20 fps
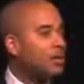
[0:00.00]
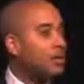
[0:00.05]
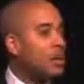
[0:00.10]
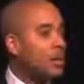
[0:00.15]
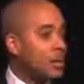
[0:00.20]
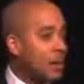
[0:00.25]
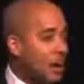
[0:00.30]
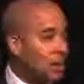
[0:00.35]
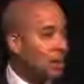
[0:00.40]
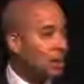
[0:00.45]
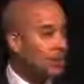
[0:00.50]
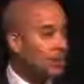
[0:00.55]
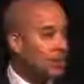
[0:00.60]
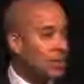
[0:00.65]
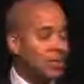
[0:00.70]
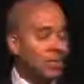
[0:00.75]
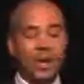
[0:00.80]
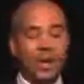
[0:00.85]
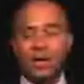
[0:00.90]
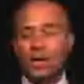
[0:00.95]
because of
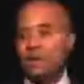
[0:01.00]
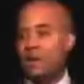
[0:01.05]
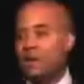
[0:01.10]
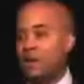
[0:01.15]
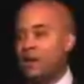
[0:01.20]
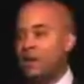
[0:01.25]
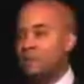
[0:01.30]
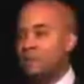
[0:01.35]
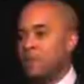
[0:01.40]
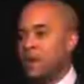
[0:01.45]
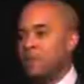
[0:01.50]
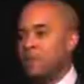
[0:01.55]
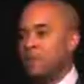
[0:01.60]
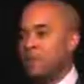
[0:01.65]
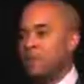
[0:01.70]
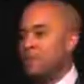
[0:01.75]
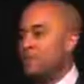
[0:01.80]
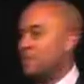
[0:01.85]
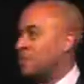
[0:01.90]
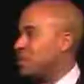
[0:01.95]
Executive Vice
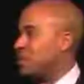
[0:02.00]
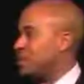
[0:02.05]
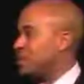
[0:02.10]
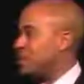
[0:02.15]
President, Mr.